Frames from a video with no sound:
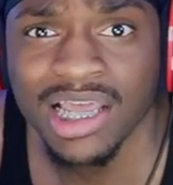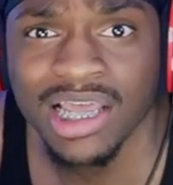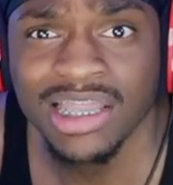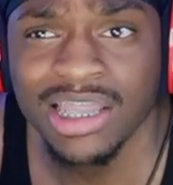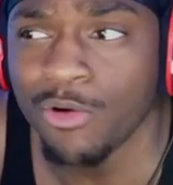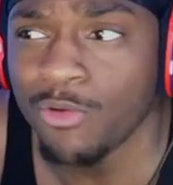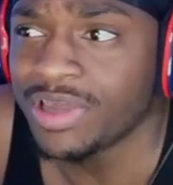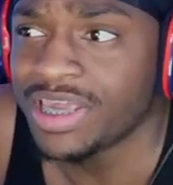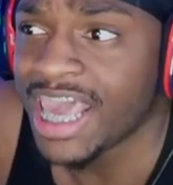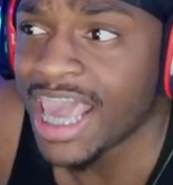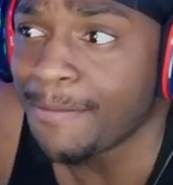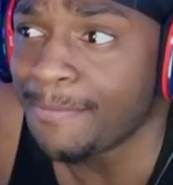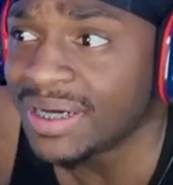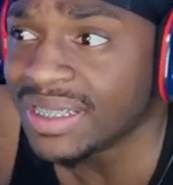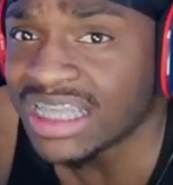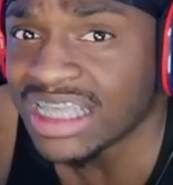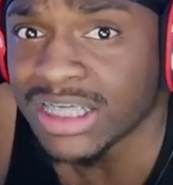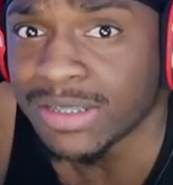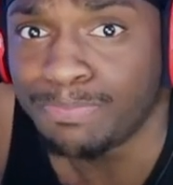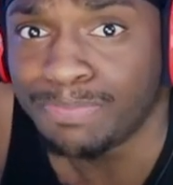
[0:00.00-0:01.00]
They don't care about
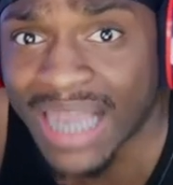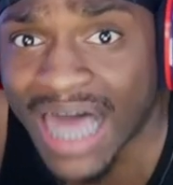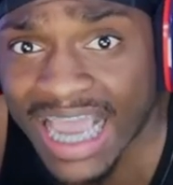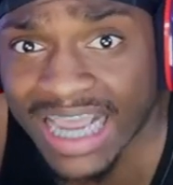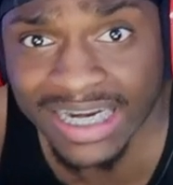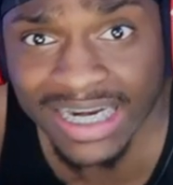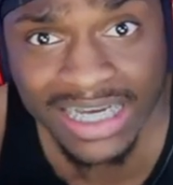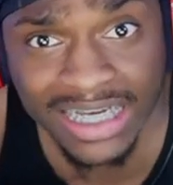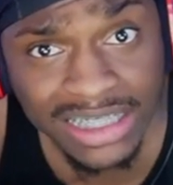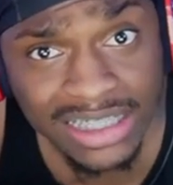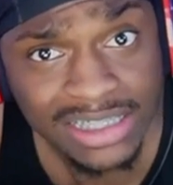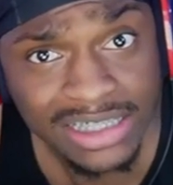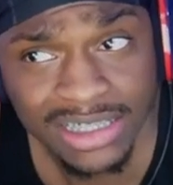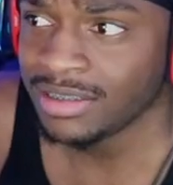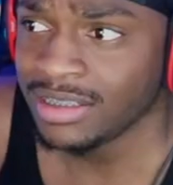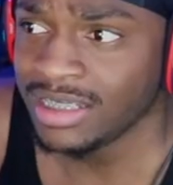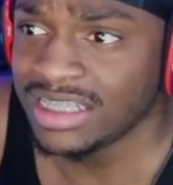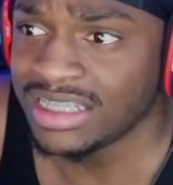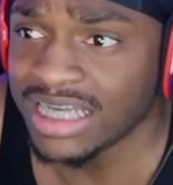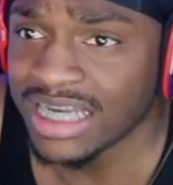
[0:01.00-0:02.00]
these black niggas.
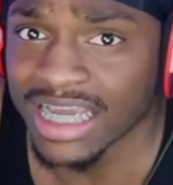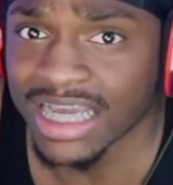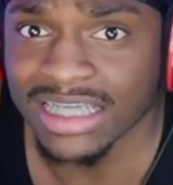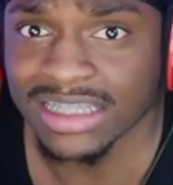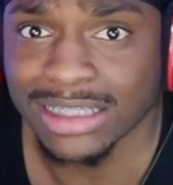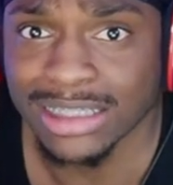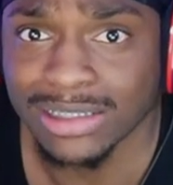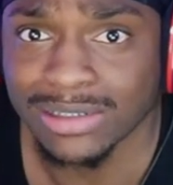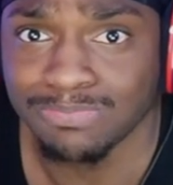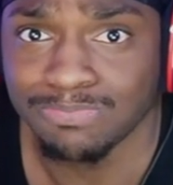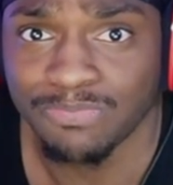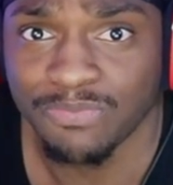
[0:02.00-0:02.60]
These niggas is